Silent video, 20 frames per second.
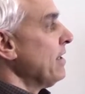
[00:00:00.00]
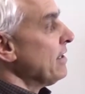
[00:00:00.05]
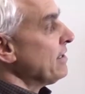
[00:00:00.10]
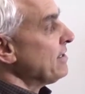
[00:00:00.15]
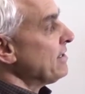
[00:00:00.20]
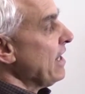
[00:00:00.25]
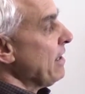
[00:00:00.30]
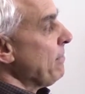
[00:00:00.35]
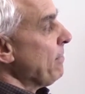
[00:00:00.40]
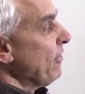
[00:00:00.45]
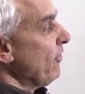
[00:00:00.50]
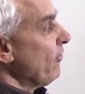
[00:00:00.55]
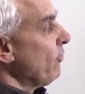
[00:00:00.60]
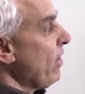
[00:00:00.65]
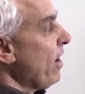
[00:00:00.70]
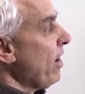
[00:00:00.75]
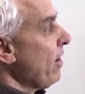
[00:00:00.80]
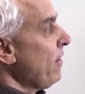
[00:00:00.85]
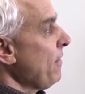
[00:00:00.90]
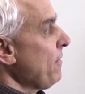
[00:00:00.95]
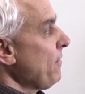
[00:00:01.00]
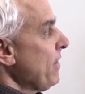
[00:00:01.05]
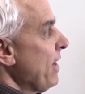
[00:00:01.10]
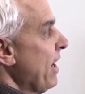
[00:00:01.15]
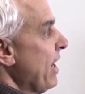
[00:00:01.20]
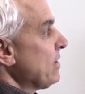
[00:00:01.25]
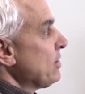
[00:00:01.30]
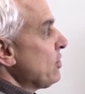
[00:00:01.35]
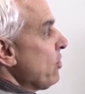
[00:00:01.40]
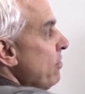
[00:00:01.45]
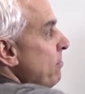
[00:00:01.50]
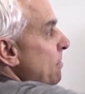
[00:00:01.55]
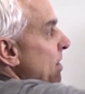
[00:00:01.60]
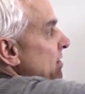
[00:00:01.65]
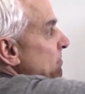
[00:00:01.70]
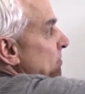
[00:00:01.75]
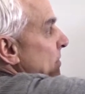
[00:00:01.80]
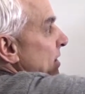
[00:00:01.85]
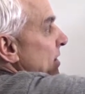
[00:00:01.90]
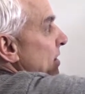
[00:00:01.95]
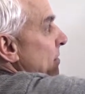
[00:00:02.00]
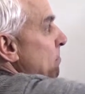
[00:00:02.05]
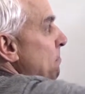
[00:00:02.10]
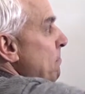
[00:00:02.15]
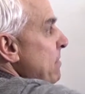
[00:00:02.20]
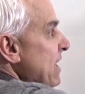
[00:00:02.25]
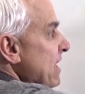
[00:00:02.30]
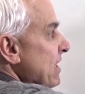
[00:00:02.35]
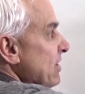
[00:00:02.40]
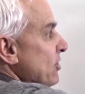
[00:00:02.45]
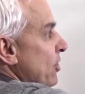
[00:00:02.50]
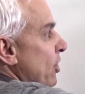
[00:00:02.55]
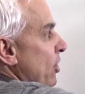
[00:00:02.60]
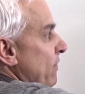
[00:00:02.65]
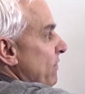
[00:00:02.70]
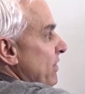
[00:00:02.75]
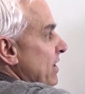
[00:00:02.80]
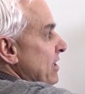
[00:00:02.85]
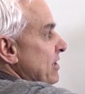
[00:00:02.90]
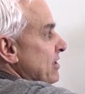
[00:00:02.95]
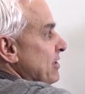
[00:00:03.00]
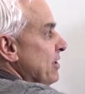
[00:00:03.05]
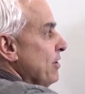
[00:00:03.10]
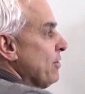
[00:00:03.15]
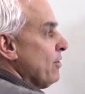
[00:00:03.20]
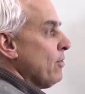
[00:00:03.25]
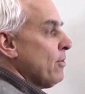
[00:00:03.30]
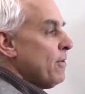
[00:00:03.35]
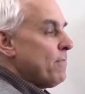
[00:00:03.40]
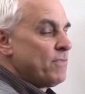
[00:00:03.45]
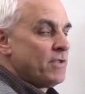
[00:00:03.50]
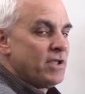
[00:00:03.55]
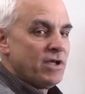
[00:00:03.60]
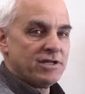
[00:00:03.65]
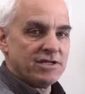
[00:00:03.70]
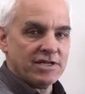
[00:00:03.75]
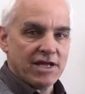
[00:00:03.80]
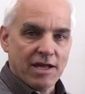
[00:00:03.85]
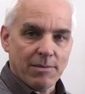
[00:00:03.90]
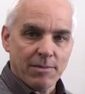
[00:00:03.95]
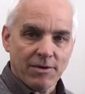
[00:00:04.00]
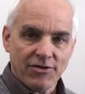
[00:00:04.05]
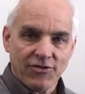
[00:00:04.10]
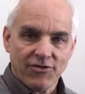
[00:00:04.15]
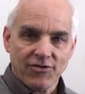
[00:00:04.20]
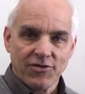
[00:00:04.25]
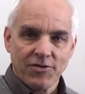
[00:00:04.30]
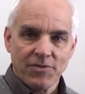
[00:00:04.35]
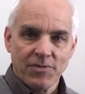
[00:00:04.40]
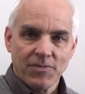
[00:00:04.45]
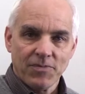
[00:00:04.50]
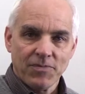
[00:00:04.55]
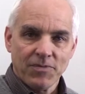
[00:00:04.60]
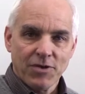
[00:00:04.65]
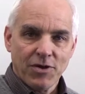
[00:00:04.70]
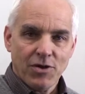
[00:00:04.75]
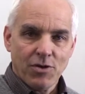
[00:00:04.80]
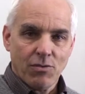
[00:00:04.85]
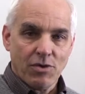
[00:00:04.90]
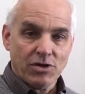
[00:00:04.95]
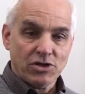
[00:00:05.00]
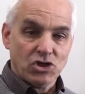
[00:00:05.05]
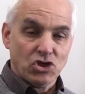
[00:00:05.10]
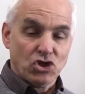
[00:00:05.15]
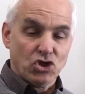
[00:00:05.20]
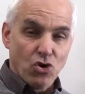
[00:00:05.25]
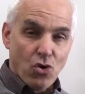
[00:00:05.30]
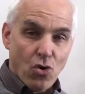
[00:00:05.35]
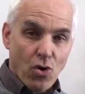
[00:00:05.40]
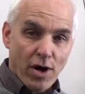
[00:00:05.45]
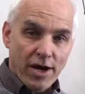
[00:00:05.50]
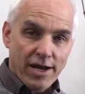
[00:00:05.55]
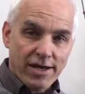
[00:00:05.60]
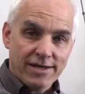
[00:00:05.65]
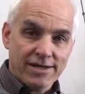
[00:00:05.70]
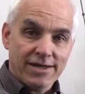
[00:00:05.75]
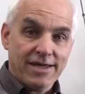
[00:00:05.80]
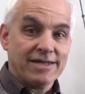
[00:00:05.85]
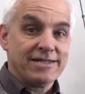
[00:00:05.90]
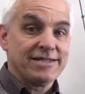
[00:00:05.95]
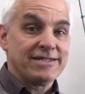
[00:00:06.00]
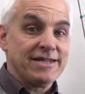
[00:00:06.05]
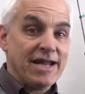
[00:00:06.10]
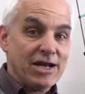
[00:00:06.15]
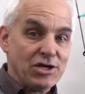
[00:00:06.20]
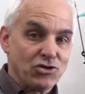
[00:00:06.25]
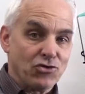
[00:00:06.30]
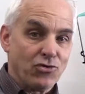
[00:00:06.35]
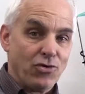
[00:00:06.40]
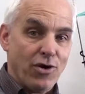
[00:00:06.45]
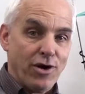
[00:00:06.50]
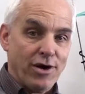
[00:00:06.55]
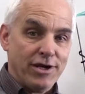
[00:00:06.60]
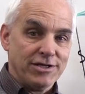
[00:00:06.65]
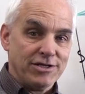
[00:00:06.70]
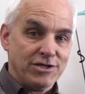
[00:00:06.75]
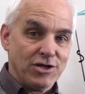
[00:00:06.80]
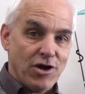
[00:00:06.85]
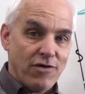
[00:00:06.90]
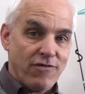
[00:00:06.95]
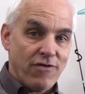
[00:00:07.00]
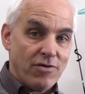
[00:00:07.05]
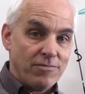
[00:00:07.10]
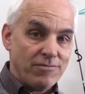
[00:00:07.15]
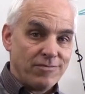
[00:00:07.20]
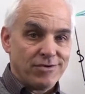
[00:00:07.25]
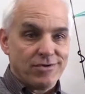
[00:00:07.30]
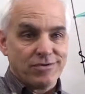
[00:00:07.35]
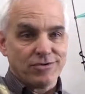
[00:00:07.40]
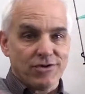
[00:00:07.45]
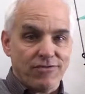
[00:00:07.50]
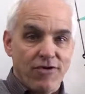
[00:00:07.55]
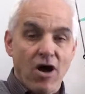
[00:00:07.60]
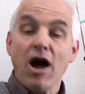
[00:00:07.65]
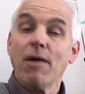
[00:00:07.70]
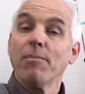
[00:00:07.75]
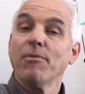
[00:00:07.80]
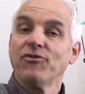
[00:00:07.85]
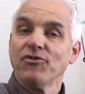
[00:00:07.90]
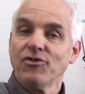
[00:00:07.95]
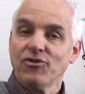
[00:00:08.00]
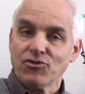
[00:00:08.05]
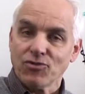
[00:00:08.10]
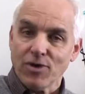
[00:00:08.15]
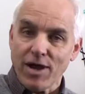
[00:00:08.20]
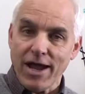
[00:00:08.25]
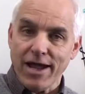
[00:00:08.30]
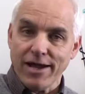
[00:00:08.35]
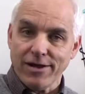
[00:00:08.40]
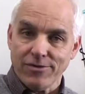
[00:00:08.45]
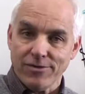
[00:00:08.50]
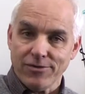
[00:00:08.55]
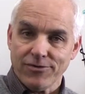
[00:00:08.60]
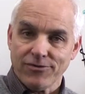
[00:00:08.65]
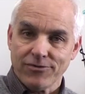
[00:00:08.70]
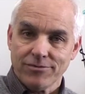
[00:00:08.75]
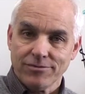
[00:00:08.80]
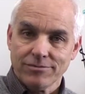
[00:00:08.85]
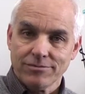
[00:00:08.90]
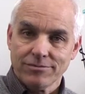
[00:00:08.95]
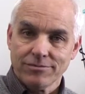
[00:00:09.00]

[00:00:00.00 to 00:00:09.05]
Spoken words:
segment as well, and so it must be the meet of these two segments which join centroids of sort of opposite triangles.